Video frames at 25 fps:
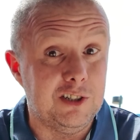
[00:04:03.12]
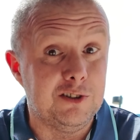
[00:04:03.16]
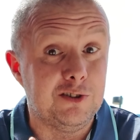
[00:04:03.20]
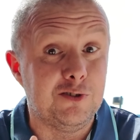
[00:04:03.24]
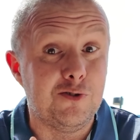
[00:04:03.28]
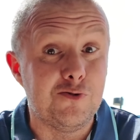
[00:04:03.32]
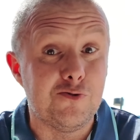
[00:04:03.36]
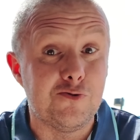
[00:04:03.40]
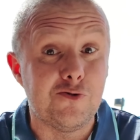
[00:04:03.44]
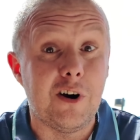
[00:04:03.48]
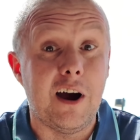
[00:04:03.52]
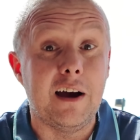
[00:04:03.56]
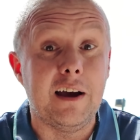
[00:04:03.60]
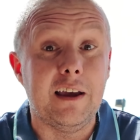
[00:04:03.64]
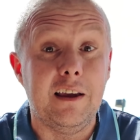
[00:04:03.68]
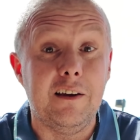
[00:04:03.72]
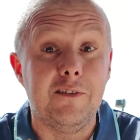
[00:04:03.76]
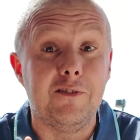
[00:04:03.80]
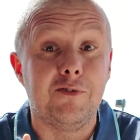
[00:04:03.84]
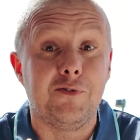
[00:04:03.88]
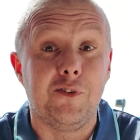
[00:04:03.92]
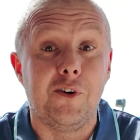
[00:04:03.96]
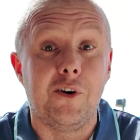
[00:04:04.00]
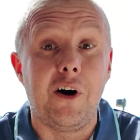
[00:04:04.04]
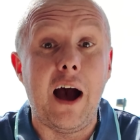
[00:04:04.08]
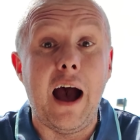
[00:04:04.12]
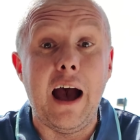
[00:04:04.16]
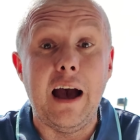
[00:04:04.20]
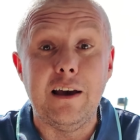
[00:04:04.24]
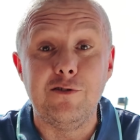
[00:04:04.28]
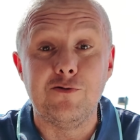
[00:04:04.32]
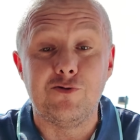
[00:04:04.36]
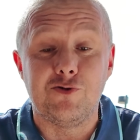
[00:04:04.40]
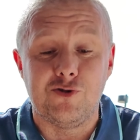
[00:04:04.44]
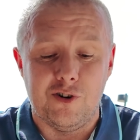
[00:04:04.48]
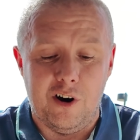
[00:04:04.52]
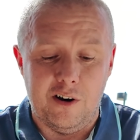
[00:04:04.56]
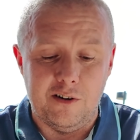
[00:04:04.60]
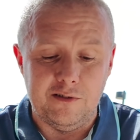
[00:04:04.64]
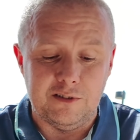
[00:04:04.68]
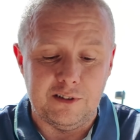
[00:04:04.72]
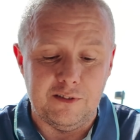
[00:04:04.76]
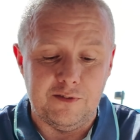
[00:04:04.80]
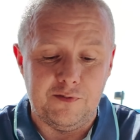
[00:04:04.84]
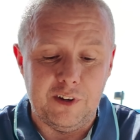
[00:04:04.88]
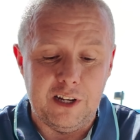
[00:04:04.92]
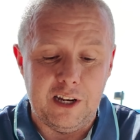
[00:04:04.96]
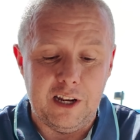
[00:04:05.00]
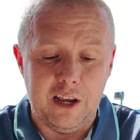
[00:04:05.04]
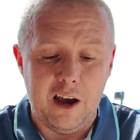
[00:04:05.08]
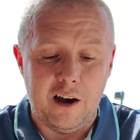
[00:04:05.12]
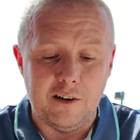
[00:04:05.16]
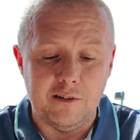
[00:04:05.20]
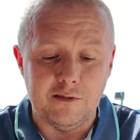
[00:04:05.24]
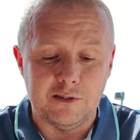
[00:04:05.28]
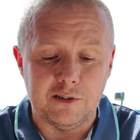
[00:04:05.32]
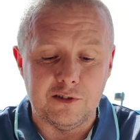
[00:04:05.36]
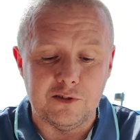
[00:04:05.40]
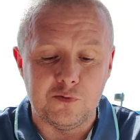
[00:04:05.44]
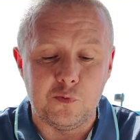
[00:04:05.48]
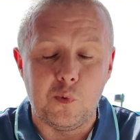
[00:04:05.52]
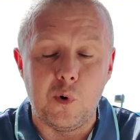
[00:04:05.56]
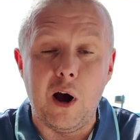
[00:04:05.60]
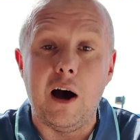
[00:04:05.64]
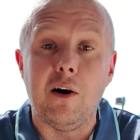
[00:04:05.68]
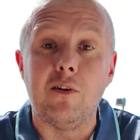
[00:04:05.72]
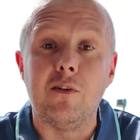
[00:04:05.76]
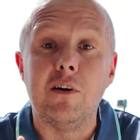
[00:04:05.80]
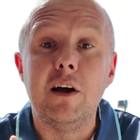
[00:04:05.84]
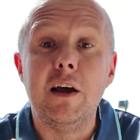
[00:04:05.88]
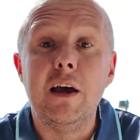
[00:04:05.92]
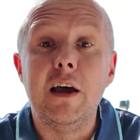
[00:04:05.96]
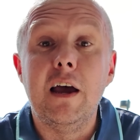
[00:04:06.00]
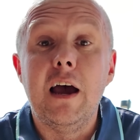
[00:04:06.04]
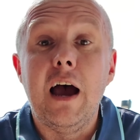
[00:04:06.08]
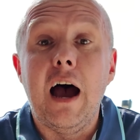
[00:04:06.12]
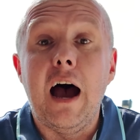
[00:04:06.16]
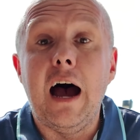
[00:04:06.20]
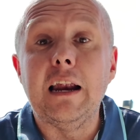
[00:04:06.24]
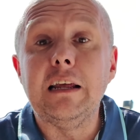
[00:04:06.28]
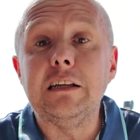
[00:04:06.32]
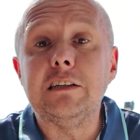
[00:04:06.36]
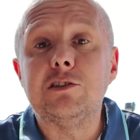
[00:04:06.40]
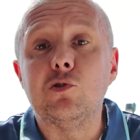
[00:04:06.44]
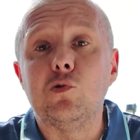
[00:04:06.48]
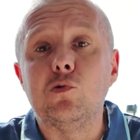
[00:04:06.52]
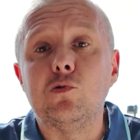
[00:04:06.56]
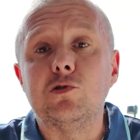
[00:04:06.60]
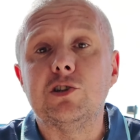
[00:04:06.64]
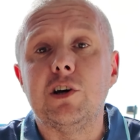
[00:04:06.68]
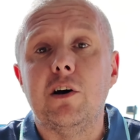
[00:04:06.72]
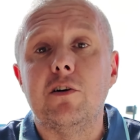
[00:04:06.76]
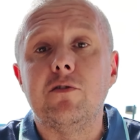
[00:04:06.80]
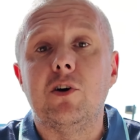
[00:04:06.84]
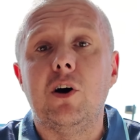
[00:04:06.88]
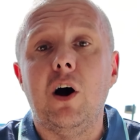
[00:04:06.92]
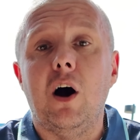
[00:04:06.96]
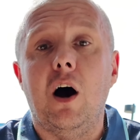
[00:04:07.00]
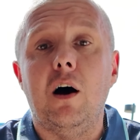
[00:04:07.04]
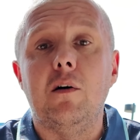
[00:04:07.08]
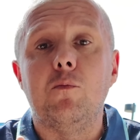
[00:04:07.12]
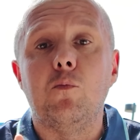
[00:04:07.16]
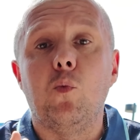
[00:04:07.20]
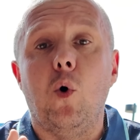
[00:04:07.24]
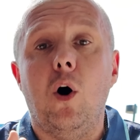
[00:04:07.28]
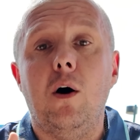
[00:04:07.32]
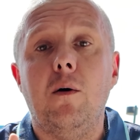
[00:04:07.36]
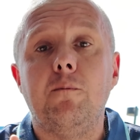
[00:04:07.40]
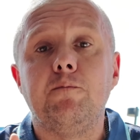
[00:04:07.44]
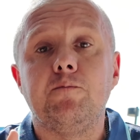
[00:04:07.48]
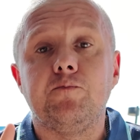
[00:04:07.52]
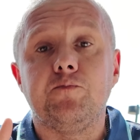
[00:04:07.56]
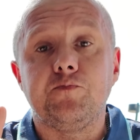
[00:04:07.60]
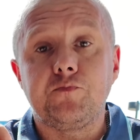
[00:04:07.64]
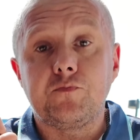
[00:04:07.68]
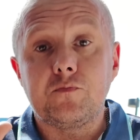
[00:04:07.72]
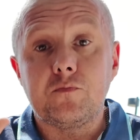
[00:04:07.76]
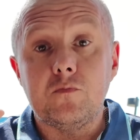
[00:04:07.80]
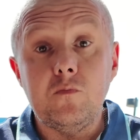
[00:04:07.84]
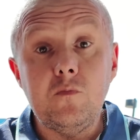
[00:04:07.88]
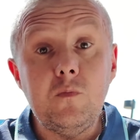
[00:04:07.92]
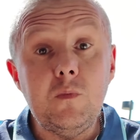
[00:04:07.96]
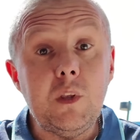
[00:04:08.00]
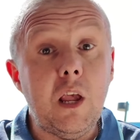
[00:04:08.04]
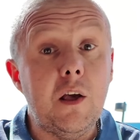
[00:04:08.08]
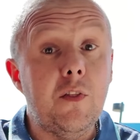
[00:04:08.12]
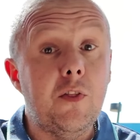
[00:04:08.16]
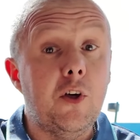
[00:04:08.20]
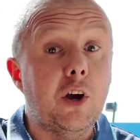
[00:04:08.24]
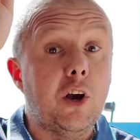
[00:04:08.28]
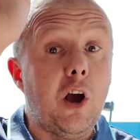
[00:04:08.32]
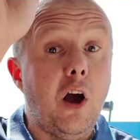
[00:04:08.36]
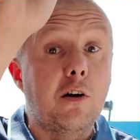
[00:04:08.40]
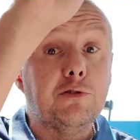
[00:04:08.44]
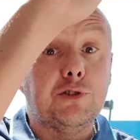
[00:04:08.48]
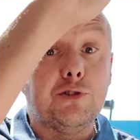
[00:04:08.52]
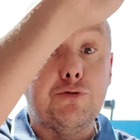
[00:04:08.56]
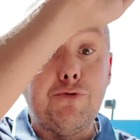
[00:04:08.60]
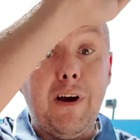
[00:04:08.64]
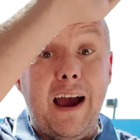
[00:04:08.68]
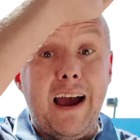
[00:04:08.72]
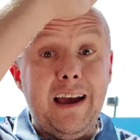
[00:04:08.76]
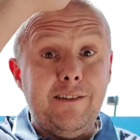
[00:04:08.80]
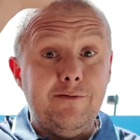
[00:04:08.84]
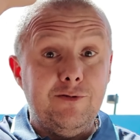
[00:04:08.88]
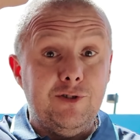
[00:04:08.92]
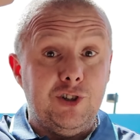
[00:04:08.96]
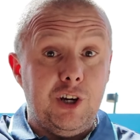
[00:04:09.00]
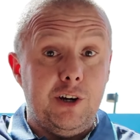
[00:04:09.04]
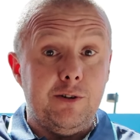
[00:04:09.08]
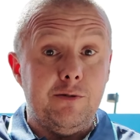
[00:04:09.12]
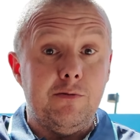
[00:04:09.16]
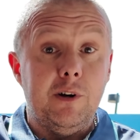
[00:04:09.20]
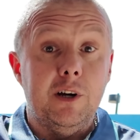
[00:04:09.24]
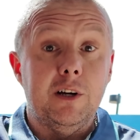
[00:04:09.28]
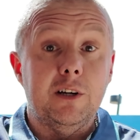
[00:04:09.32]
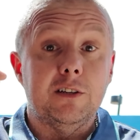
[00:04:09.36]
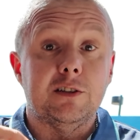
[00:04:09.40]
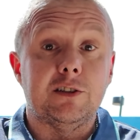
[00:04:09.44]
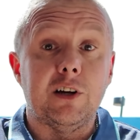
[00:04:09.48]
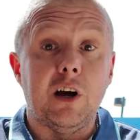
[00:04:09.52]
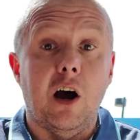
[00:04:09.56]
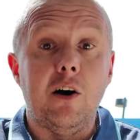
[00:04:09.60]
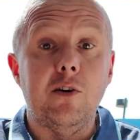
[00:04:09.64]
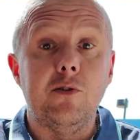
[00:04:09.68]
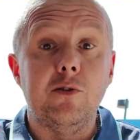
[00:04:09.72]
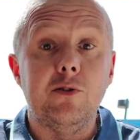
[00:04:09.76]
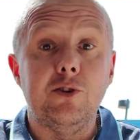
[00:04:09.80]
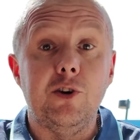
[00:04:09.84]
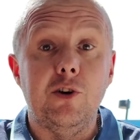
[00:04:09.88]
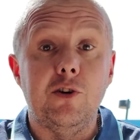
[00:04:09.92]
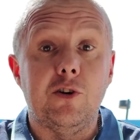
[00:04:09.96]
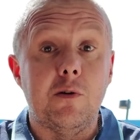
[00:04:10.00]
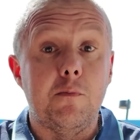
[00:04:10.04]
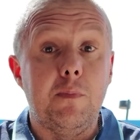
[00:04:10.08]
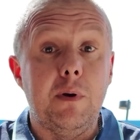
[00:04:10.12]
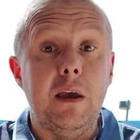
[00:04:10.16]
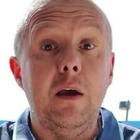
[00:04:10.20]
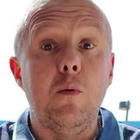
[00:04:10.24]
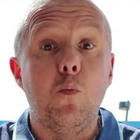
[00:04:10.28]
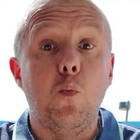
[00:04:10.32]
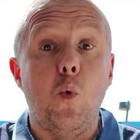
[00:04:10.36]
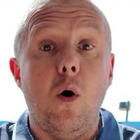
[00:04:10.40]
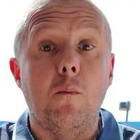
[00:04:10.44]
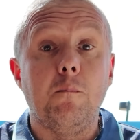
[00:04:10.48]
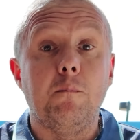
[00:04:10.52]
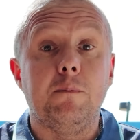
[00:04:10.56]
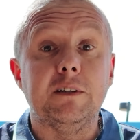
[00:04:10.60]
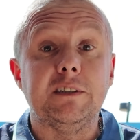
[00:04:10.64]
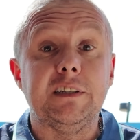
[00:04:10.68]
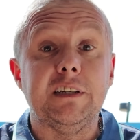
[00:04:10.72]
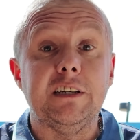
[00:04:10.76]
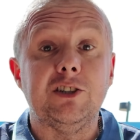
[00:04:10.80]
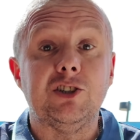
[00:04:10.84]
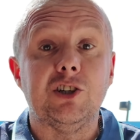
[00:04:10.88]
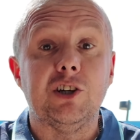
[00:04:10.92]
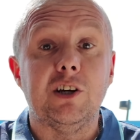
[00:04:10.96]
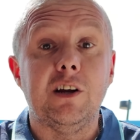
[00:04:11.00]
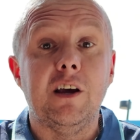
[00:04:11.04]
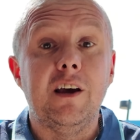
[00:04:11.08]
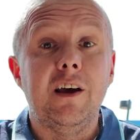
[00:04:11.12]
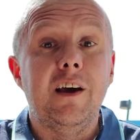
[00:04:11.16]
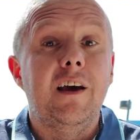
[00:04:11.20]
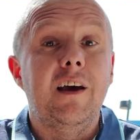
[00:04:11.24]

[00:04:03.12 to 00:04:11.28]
is great for outros of videos as well. And it's also got one that goes around you. So you can be in one position.